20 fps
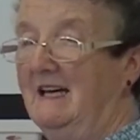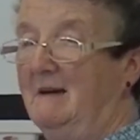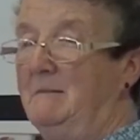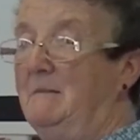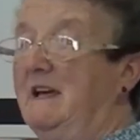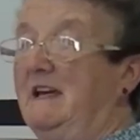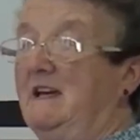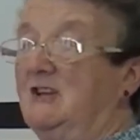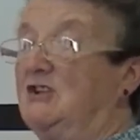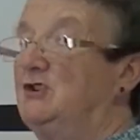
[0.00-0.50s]

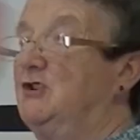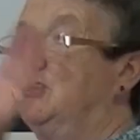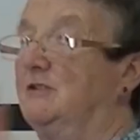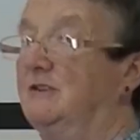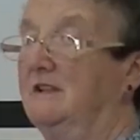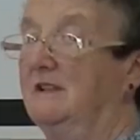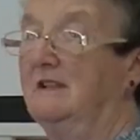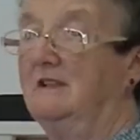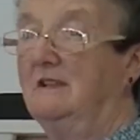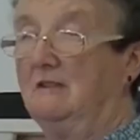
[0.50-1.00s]
making sure
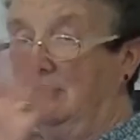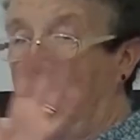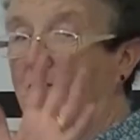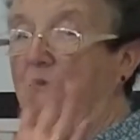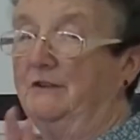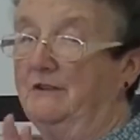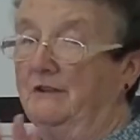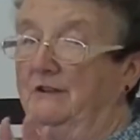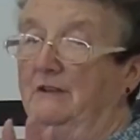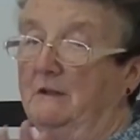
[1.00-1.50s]
that
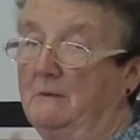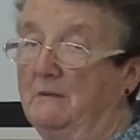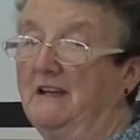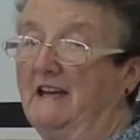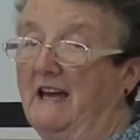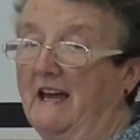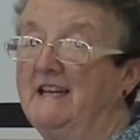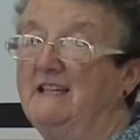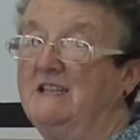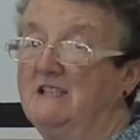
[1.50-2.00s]
they were
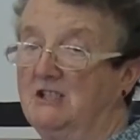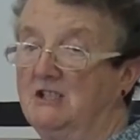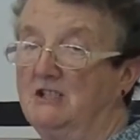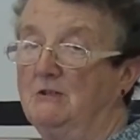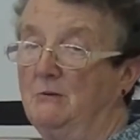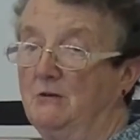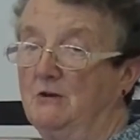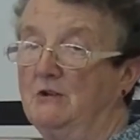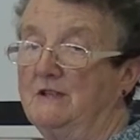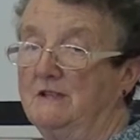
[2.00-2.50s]
guided
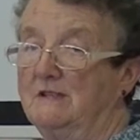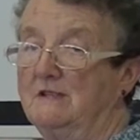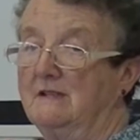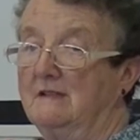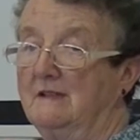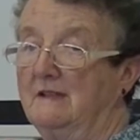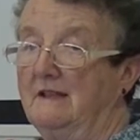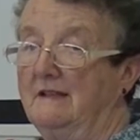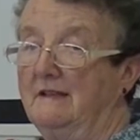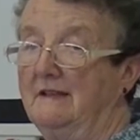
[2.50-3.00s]
towards
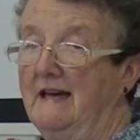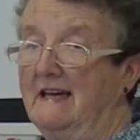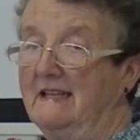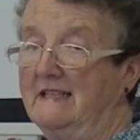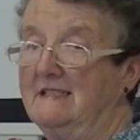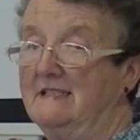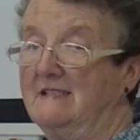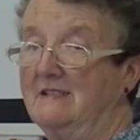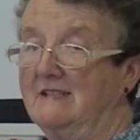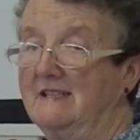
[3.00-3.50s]

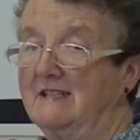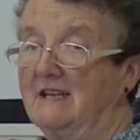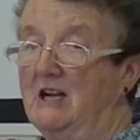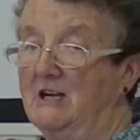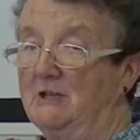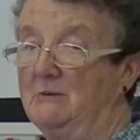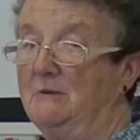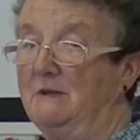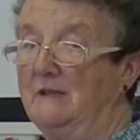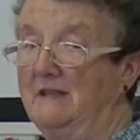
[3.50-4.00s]
that to
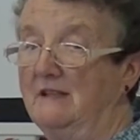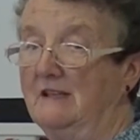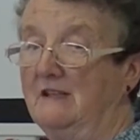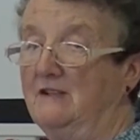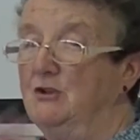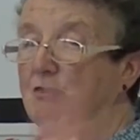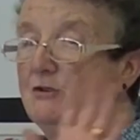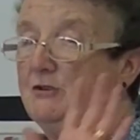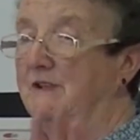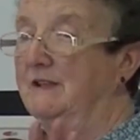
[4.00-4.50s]
start with,
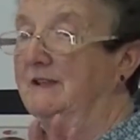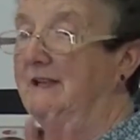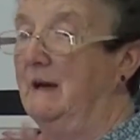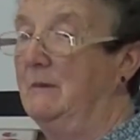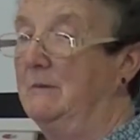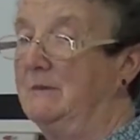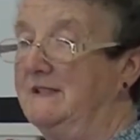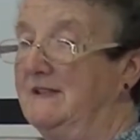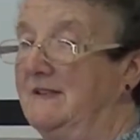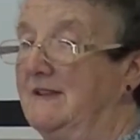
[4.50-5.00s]
and knew
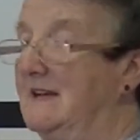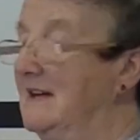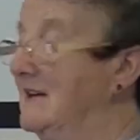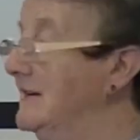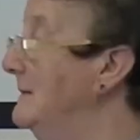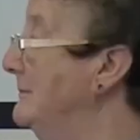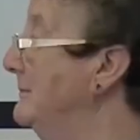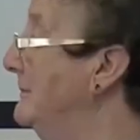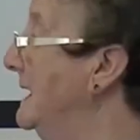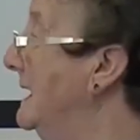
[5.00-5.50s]
that was there.
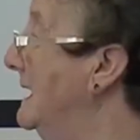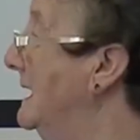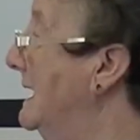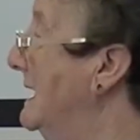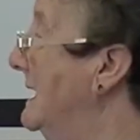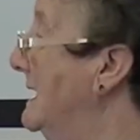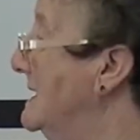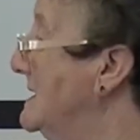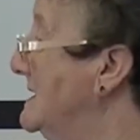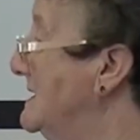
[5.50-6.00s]

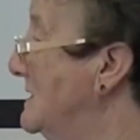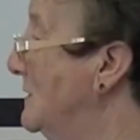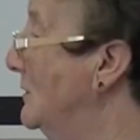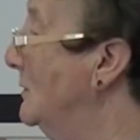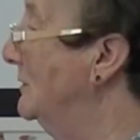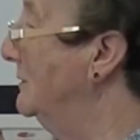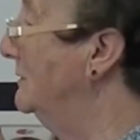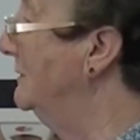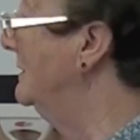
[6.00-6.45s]
So